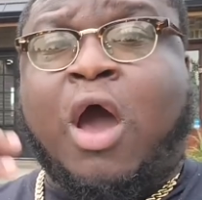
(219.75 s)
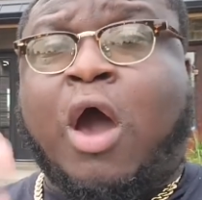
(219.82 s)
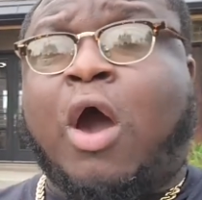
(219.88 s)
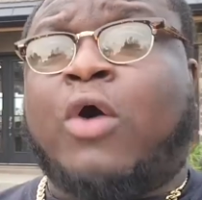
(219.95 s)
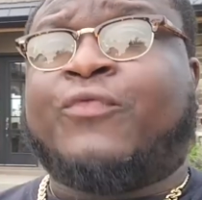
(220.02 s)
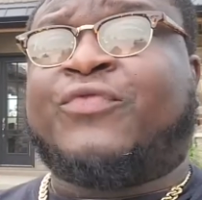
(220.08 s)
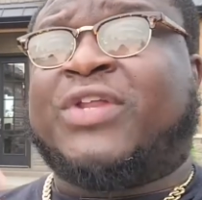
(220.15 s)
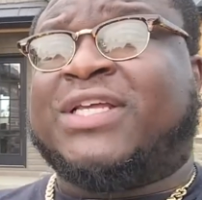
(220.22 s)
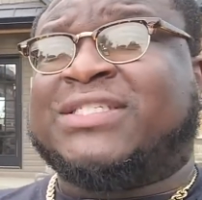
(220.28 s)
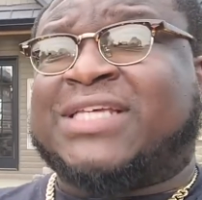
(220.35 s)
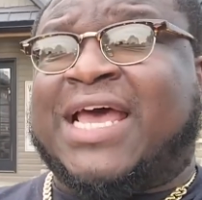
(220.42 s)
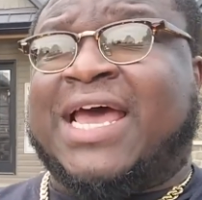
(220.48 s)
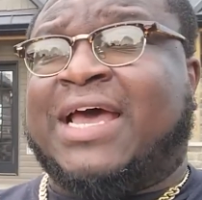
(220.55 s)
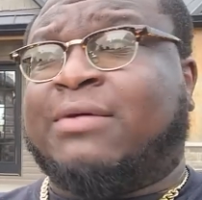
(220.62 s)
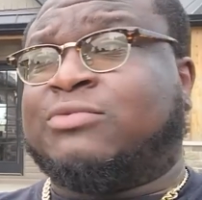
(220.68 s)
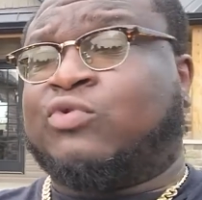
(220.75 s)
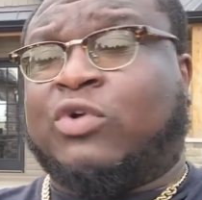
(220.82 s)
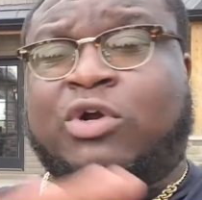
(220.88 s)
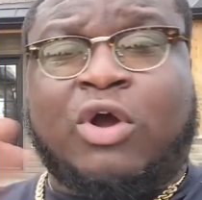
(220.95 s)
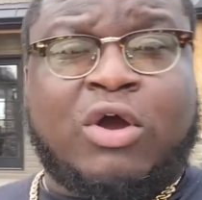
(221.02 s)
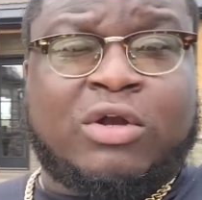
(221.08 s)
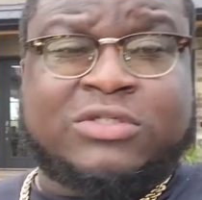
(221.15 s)
oftentimes,
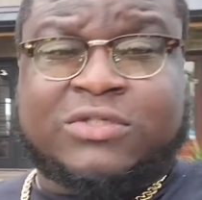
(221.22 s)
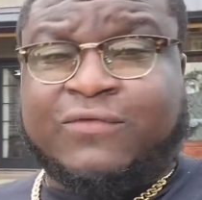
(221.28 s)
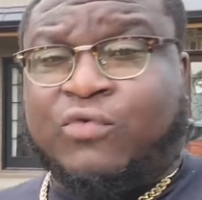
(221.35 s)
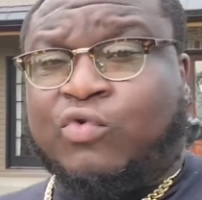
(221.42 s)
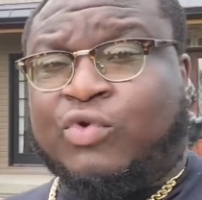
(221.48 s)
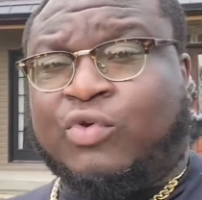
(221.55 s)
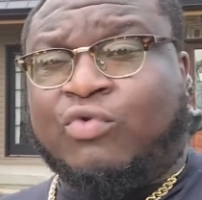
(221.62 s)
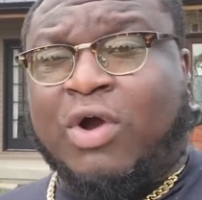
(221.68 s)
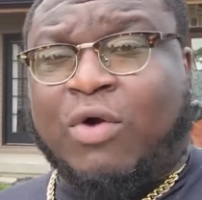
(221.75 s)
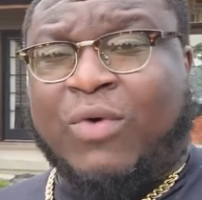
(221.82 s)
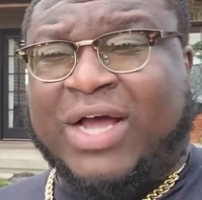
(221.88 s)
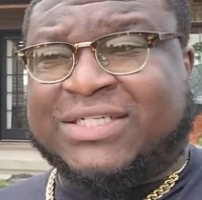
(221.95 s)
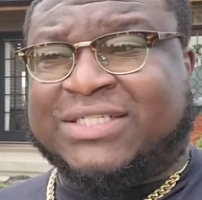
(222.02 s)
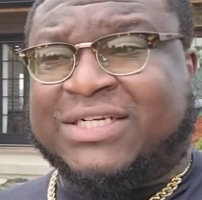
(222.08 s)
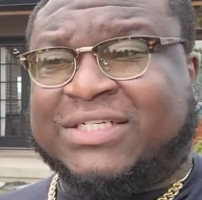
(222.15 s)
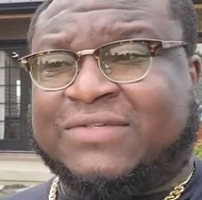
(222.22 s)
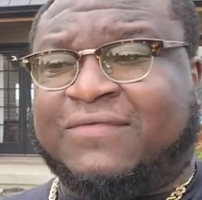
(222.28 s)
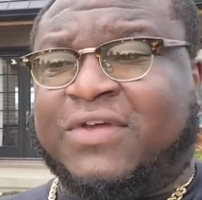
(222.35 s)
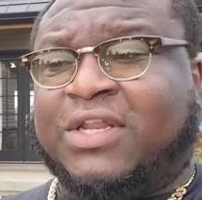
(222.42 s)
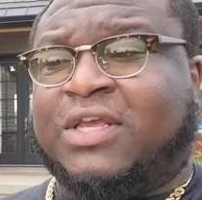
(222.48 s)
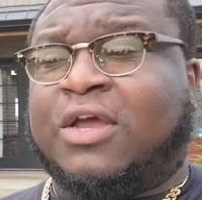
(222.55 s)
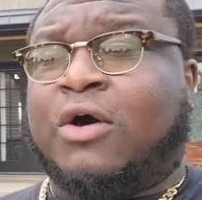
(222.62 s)
regardless of who you are watching this
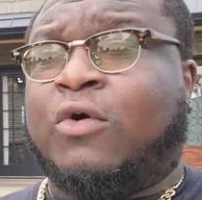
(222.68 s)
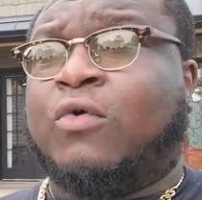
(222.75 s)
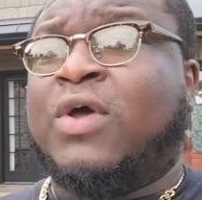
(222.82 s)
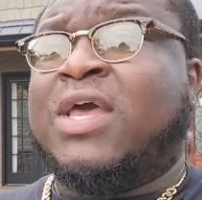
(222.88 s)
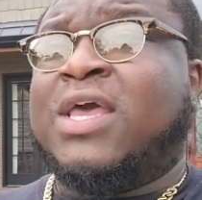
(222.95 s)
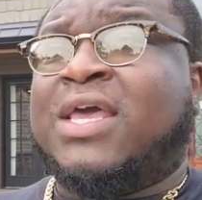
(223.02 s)
video,